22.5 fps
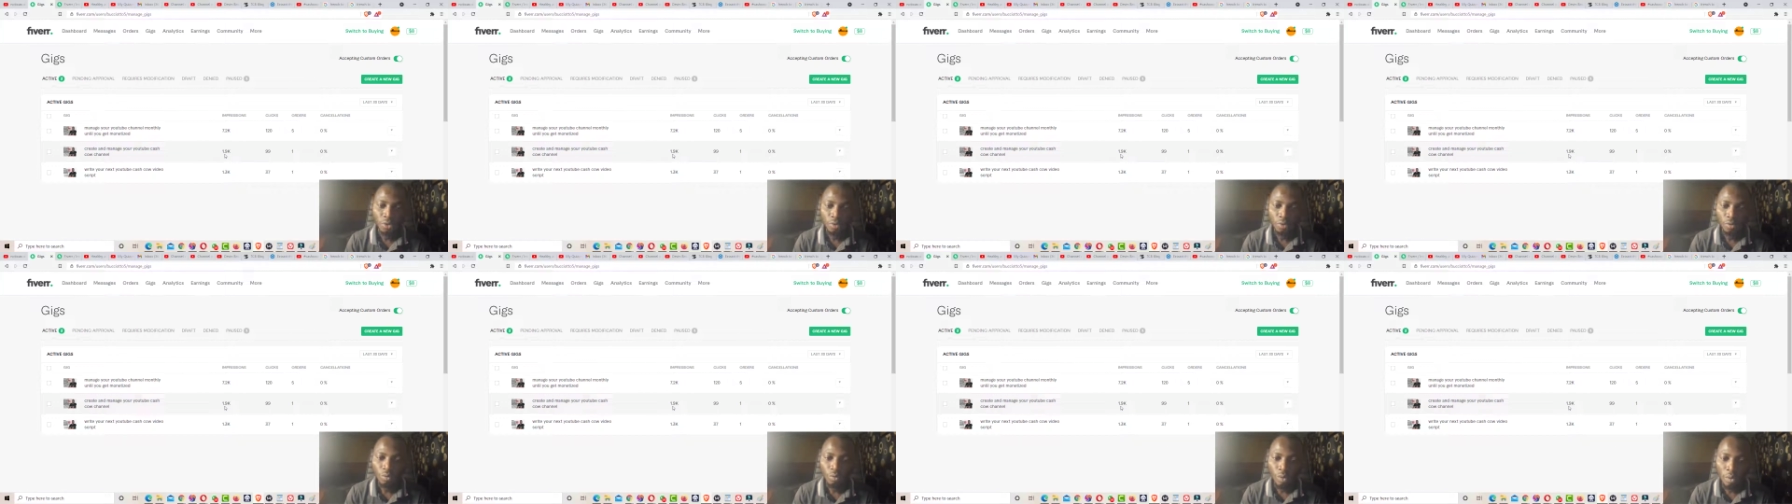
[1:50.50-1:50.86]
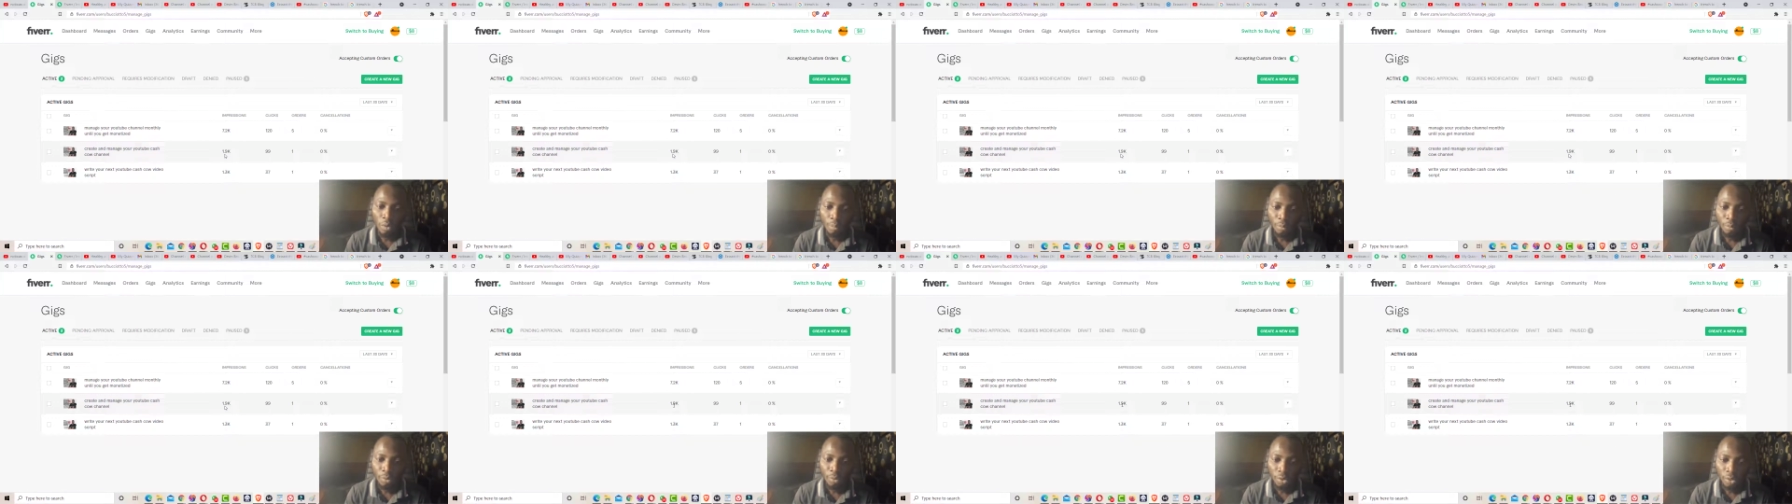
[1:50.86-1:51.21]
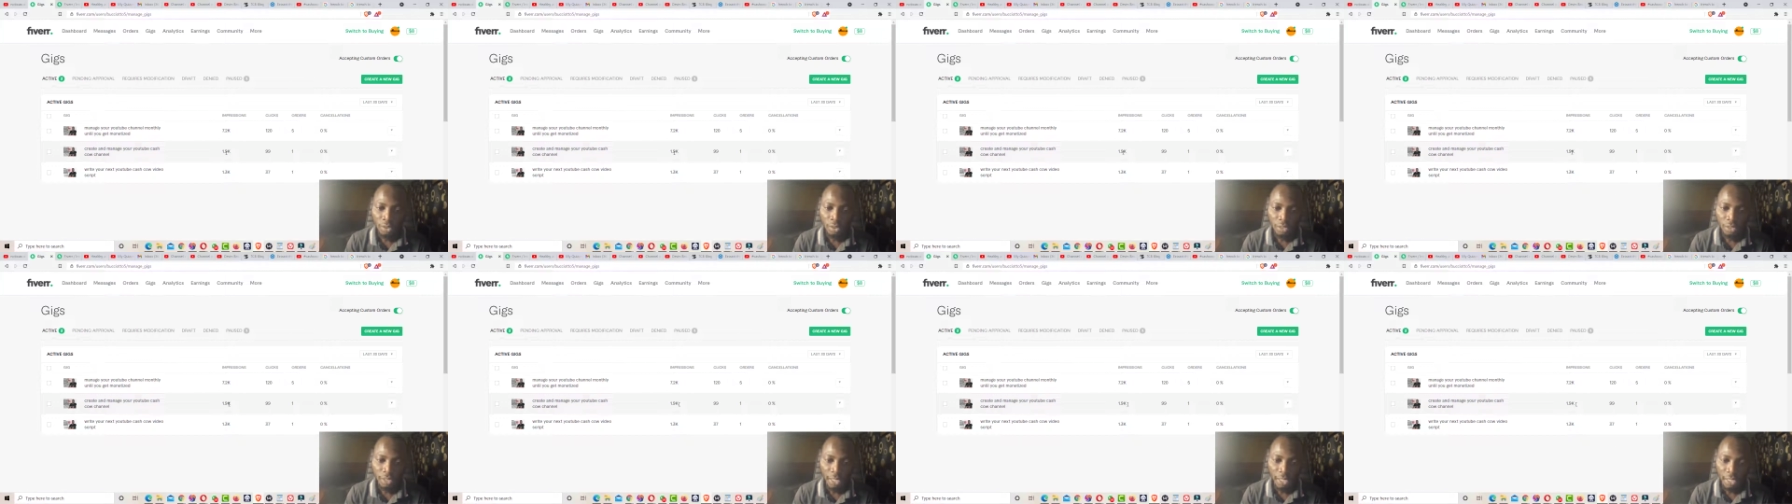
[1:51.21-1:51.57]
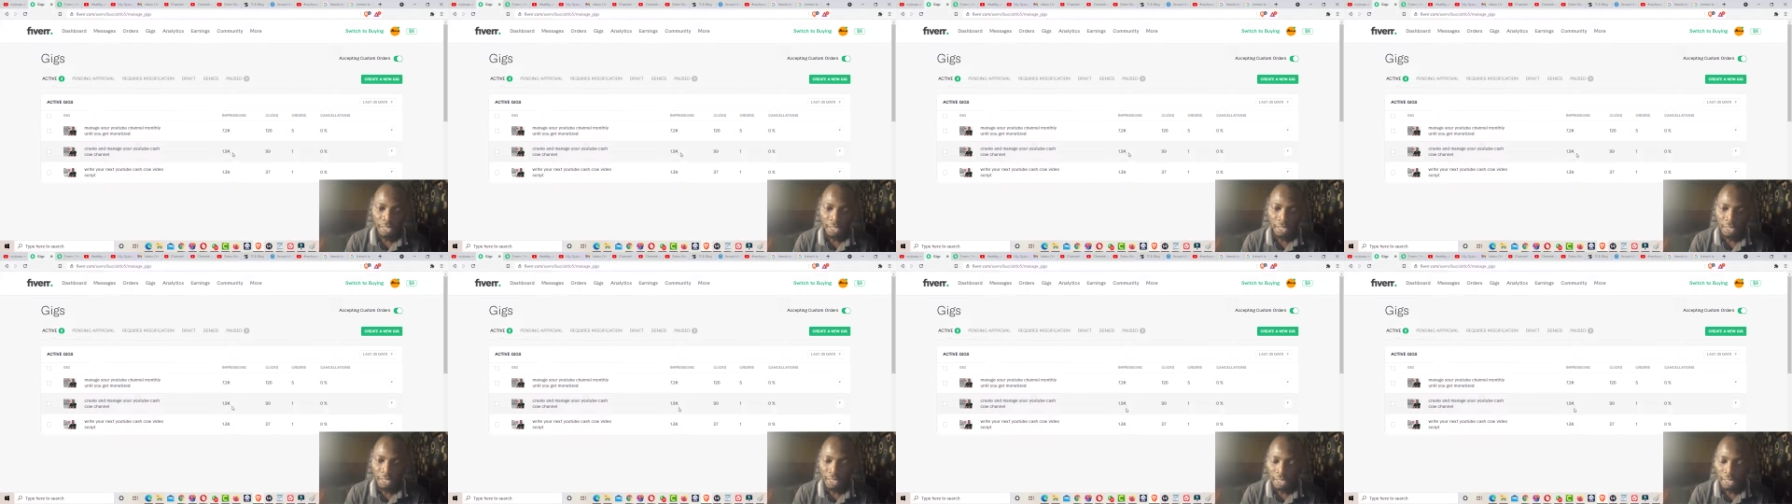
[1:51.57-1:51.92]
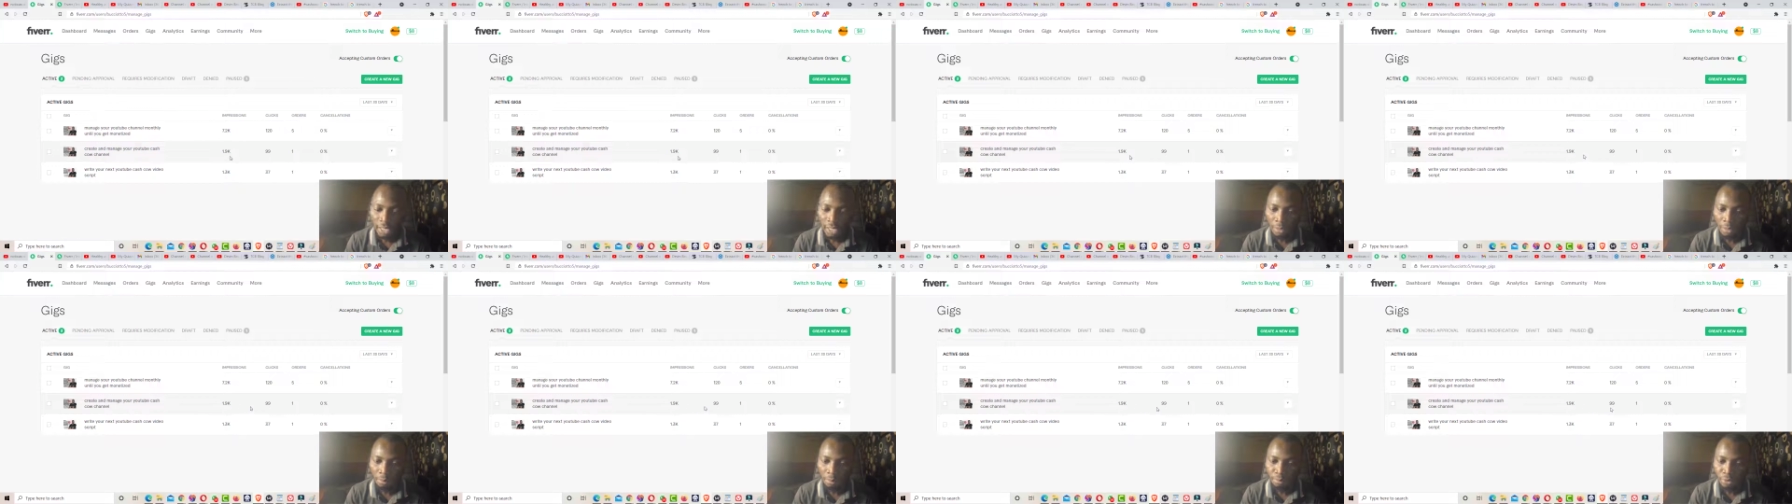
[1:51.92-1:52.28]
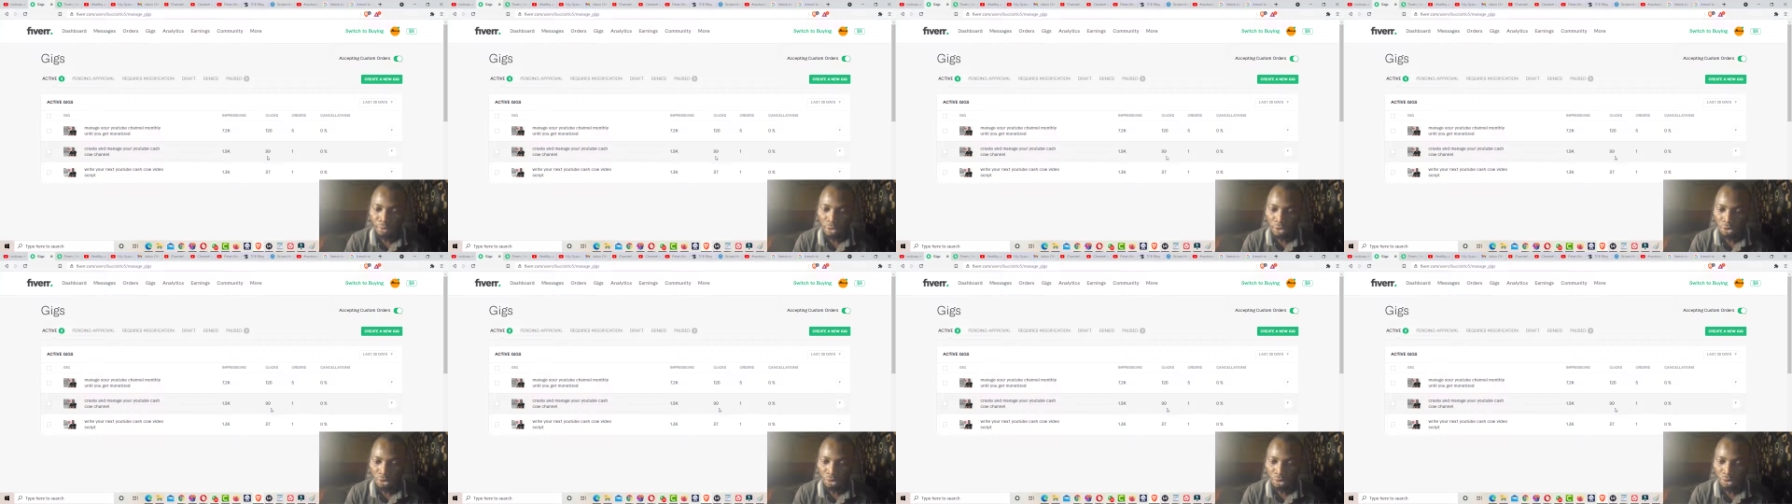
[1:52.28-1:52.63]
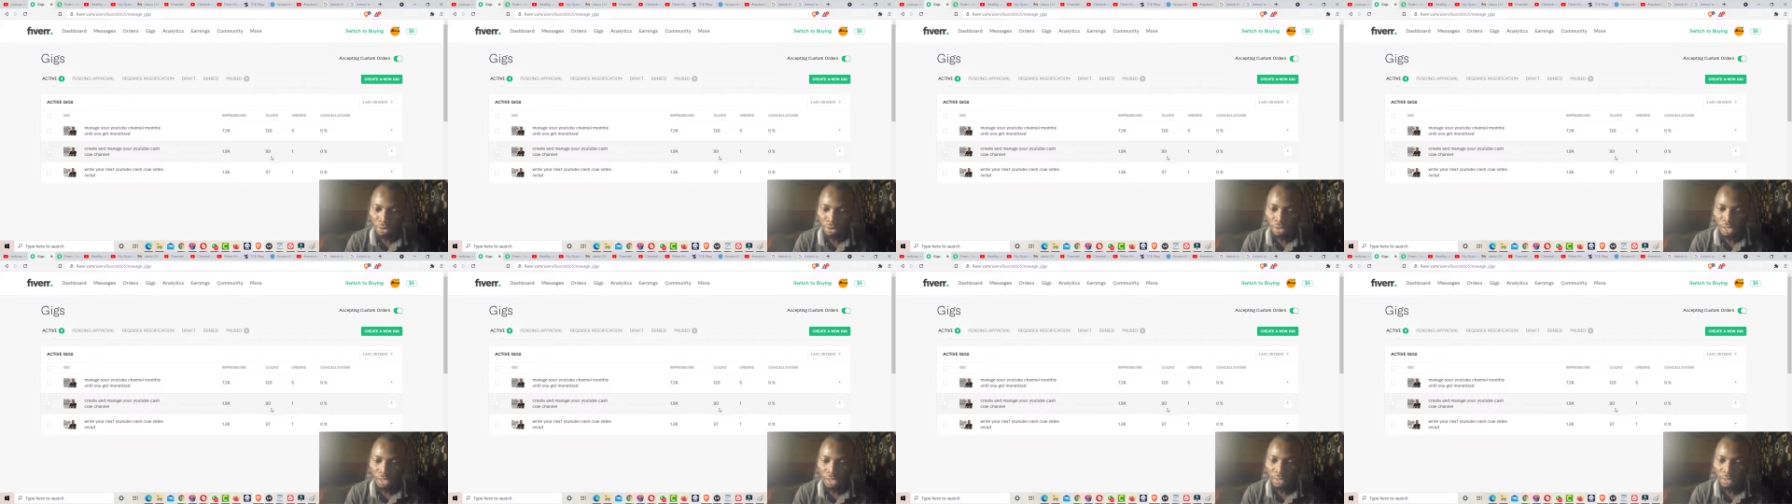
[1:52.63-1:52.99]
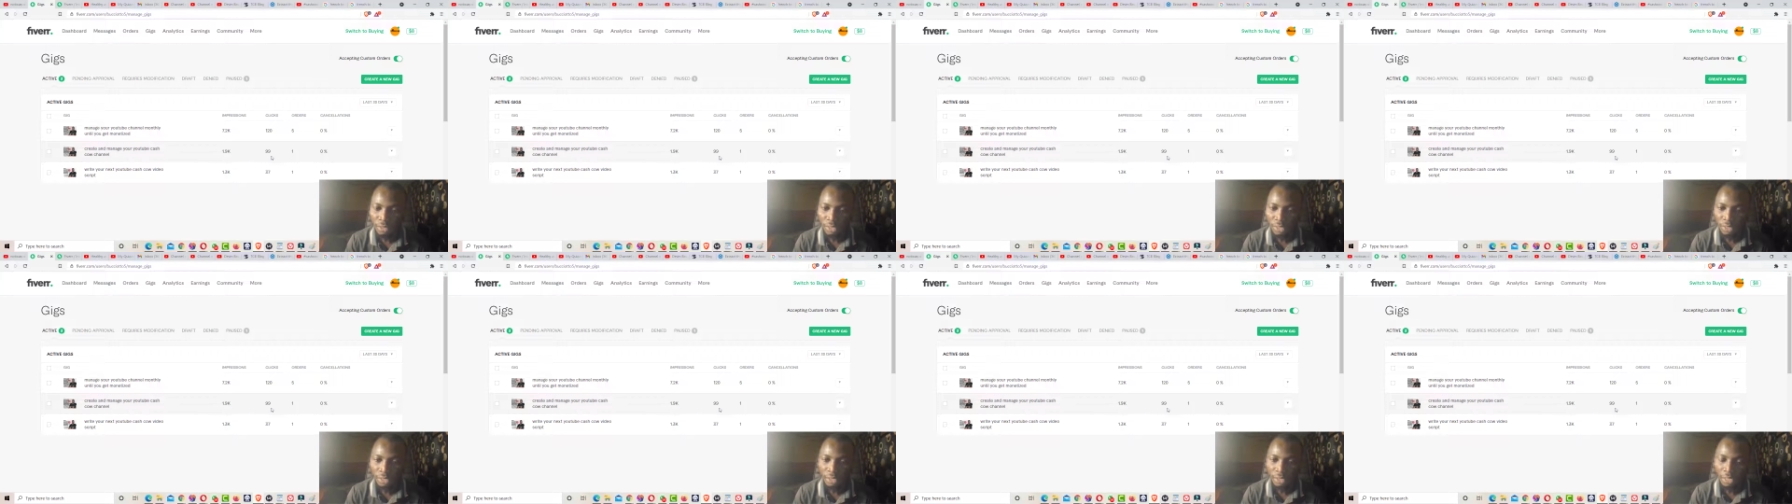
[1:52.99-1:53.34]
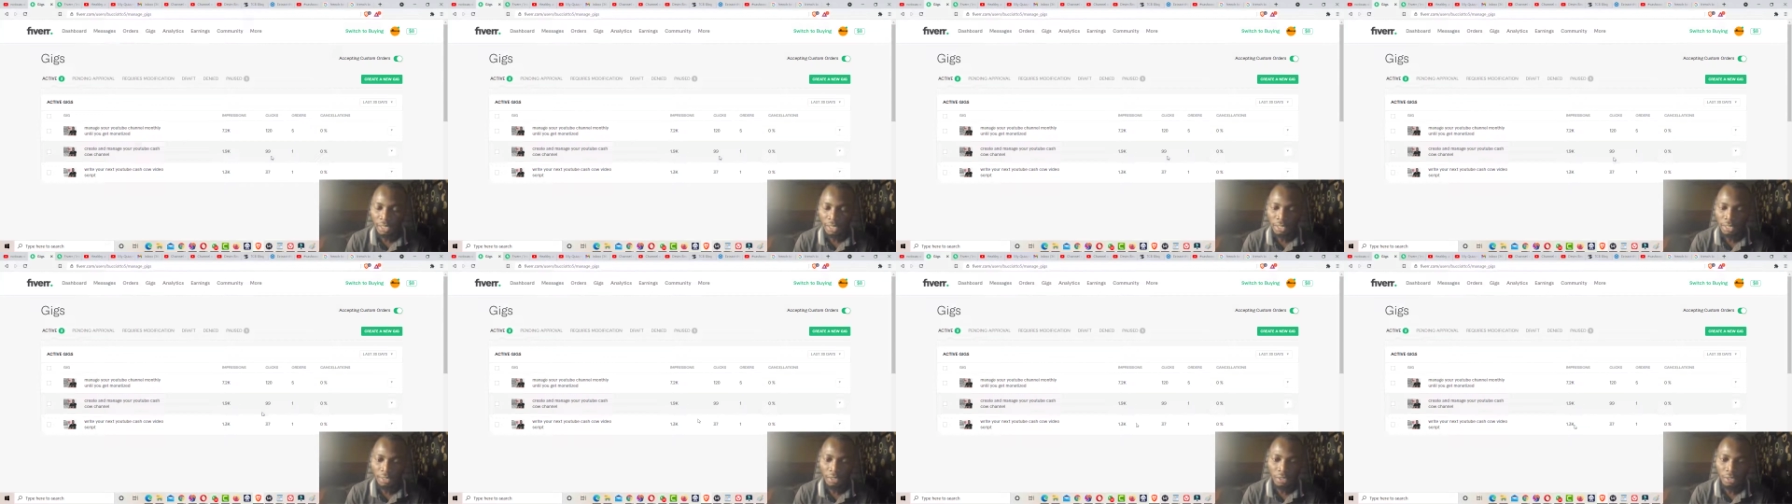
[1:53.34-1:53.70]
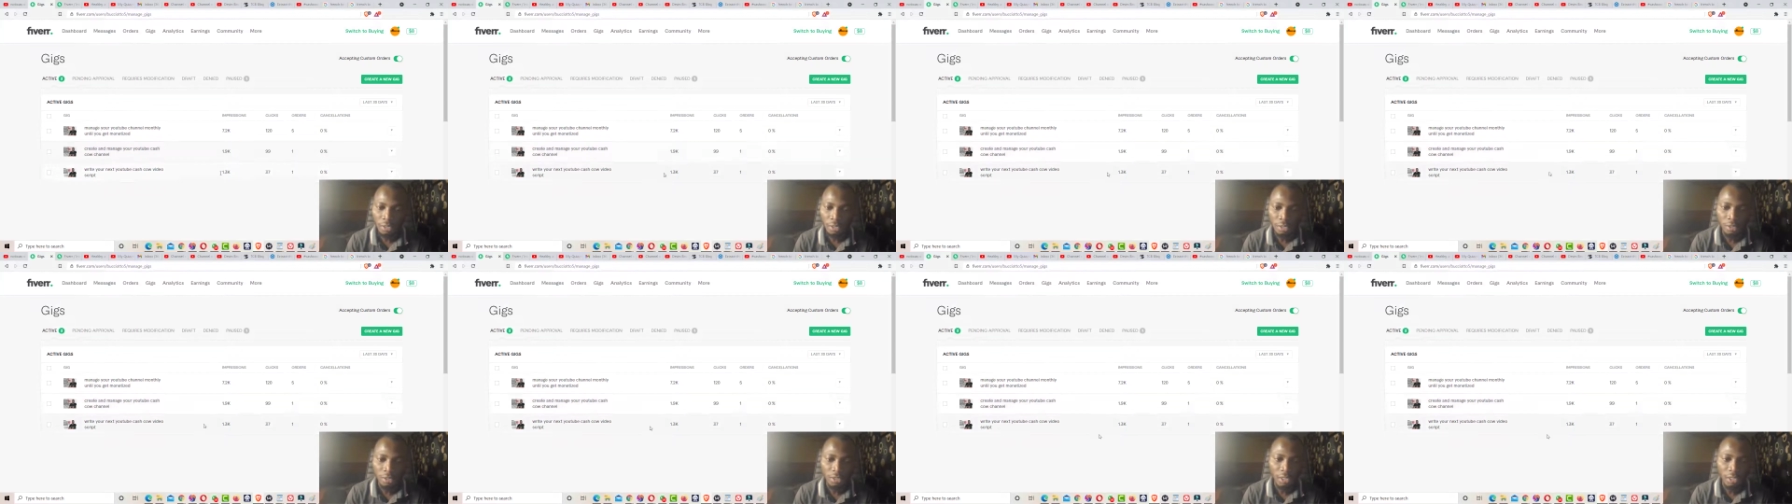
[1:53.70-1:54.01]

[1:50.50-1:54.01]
1.9k impression and 99 clicks,